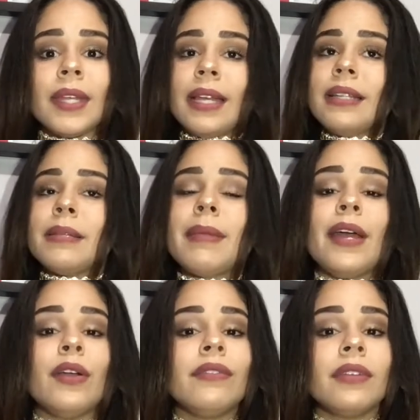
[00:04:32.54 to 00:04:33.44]
It doesn't
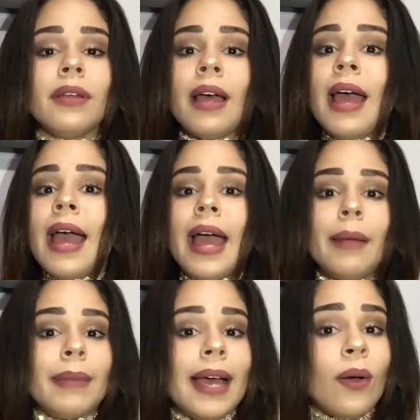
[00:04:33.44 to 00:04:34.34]
matter if the
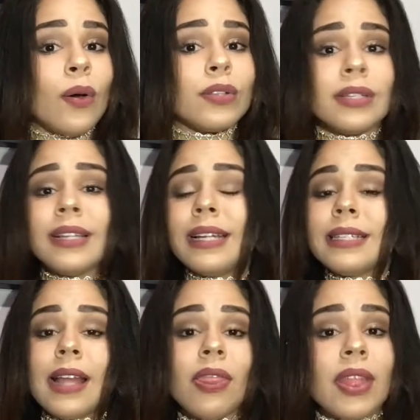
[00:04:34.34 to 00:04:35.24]
handbag costs you like
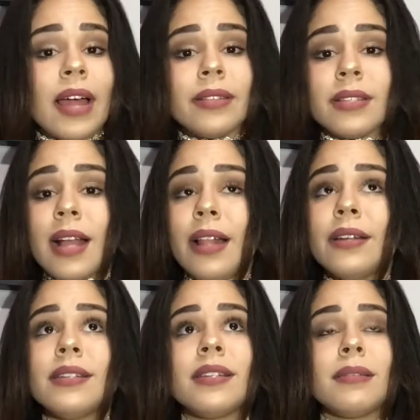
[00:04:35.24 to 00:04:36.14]

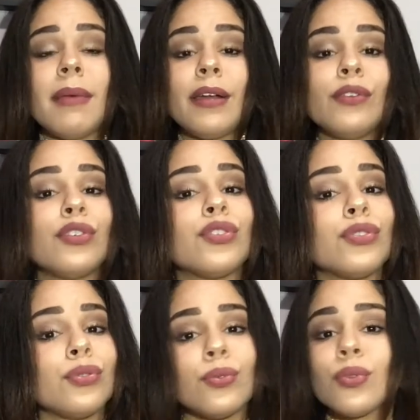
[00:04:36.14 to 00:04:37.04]
$10,000. It doesn't matter if your
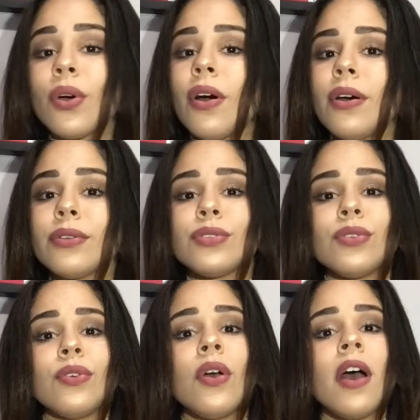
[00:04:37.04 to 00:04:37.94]
shoes
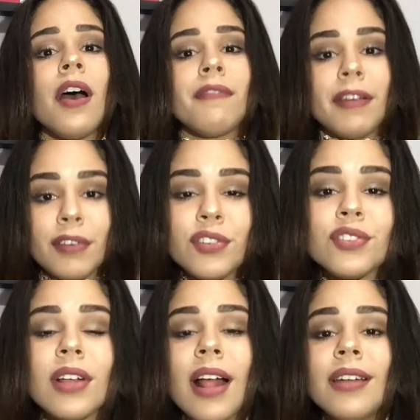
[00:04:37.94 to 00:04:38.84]
cost you
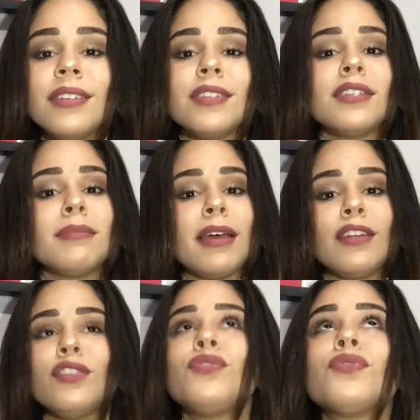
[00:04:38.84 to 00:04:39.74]
$500. It doesn't matter
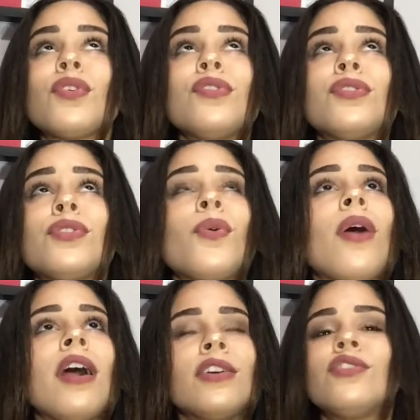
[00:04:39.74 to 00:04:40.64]
if your shoes cost you
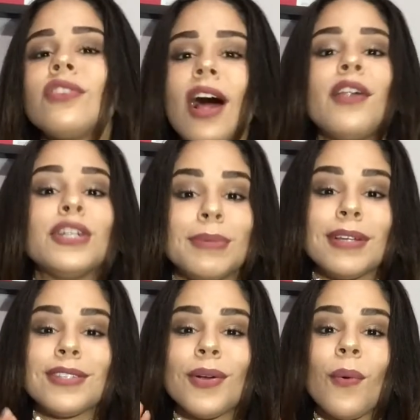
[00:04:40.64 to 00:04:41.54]
$100
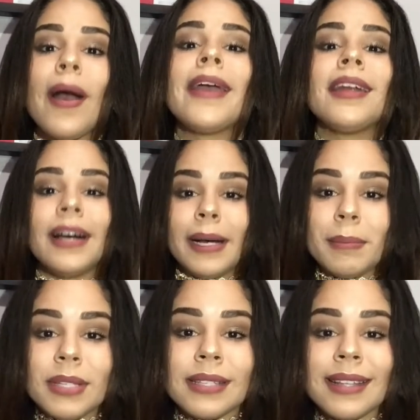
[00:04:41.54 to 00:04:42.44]
because they're white
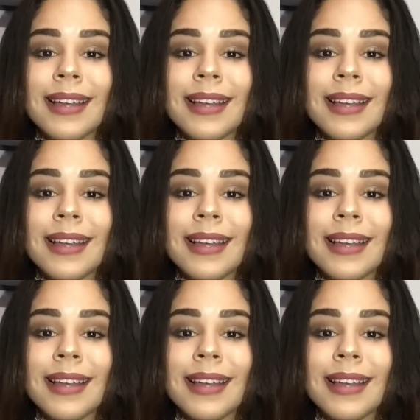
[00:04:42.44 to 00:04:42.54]
ups.